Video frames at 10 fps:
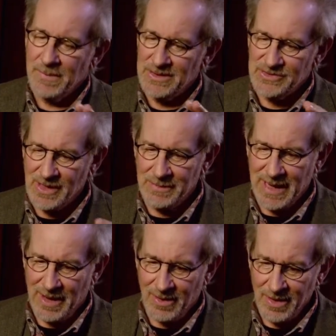but
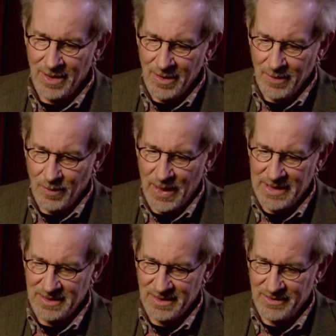somehow
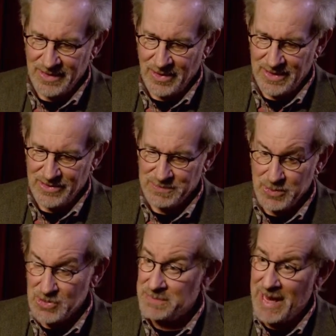when there is
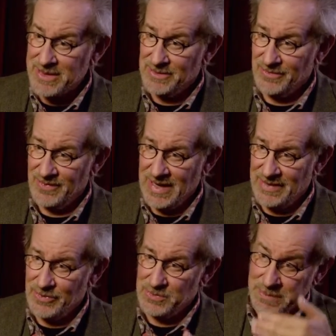perspective
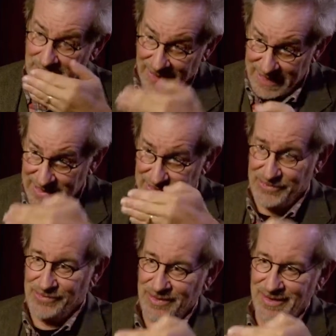and there's
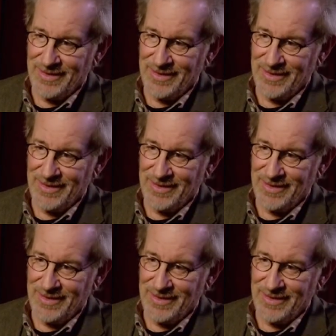planes